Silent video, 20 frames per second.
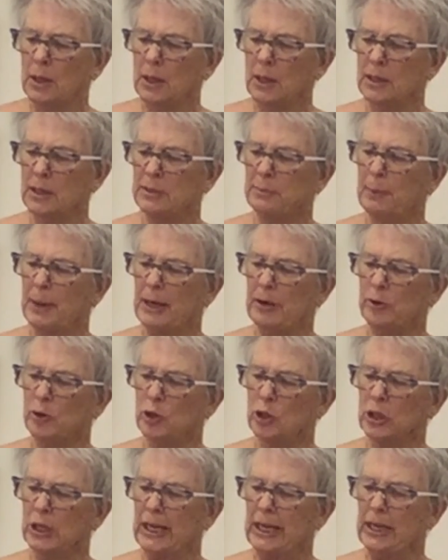It is
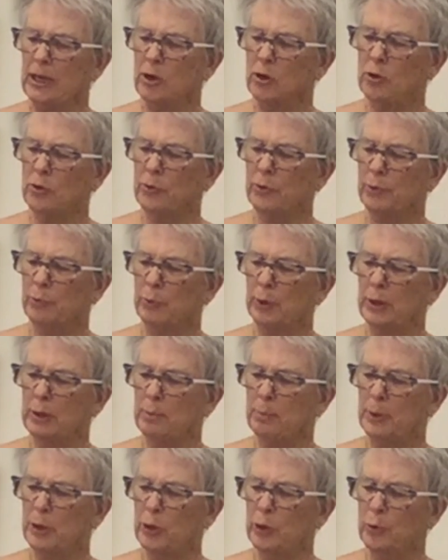better to hear the
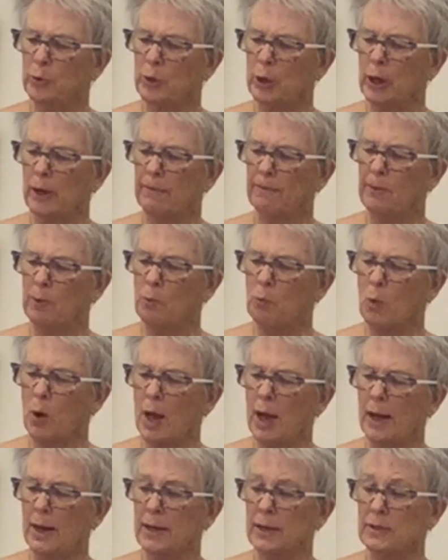rebuke of the
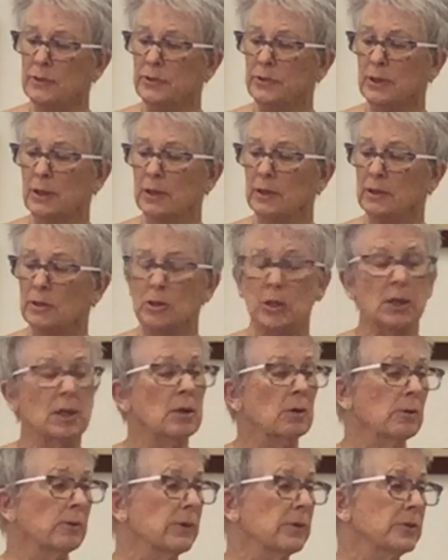wise than to
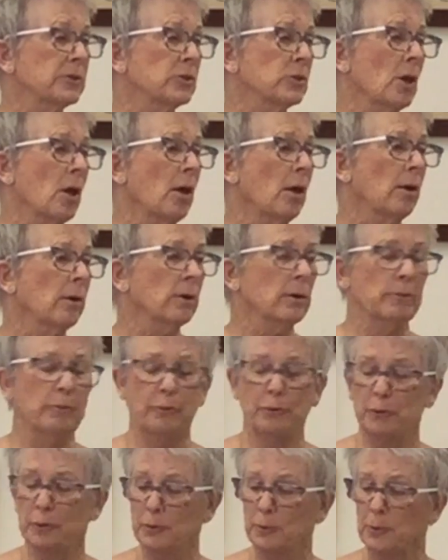hear the song
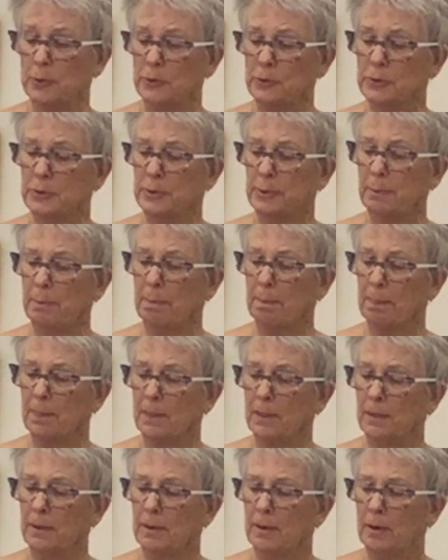of fools.
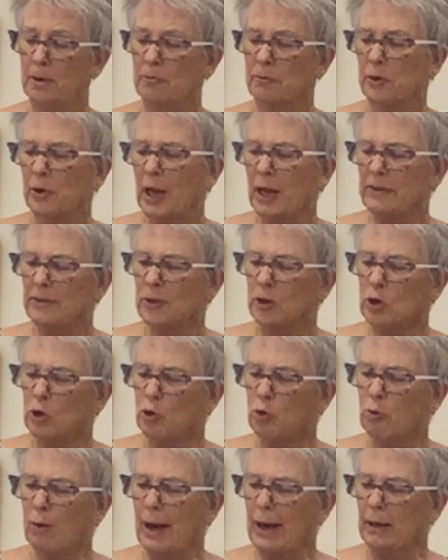For like the
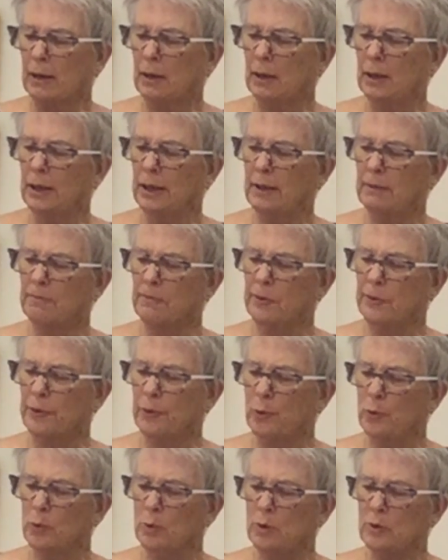crackling of
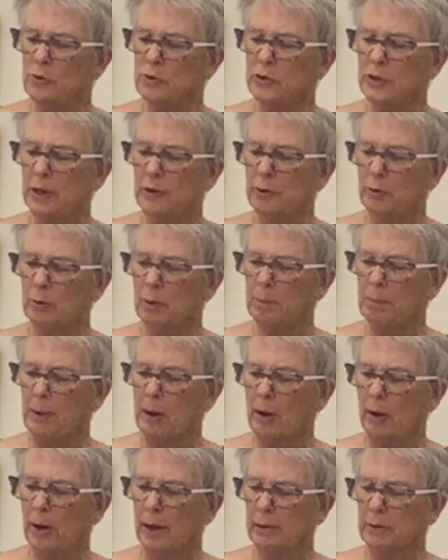thorns under a
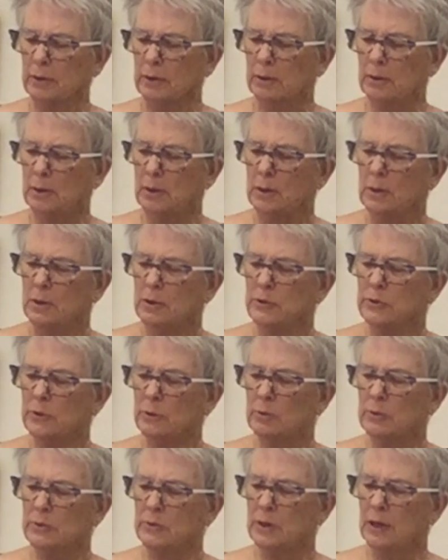pot,
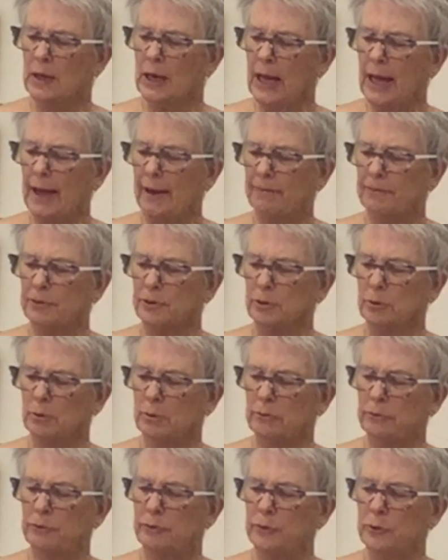so is the
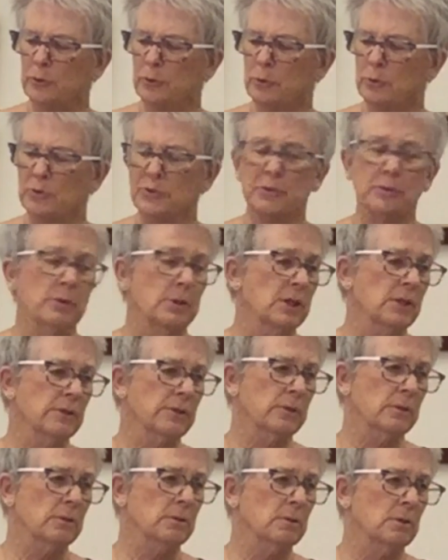laughter of fools.
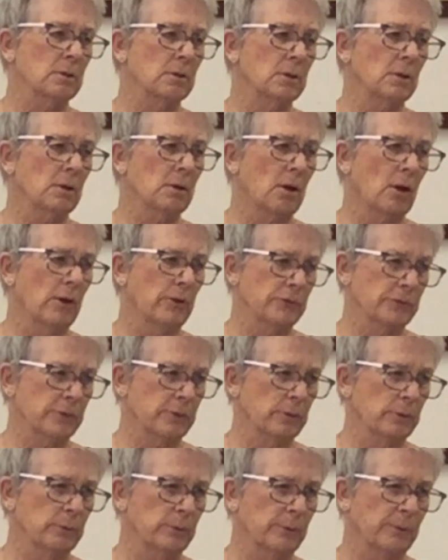This
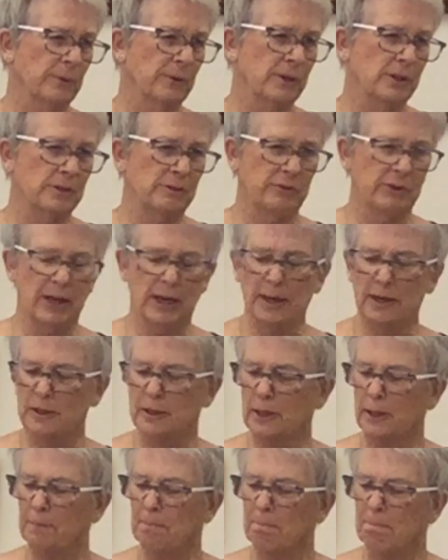also is
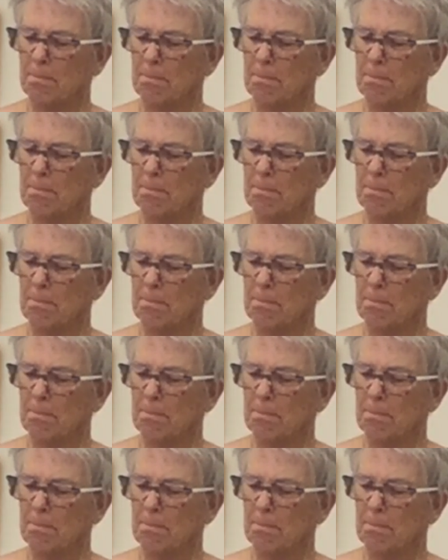vanity.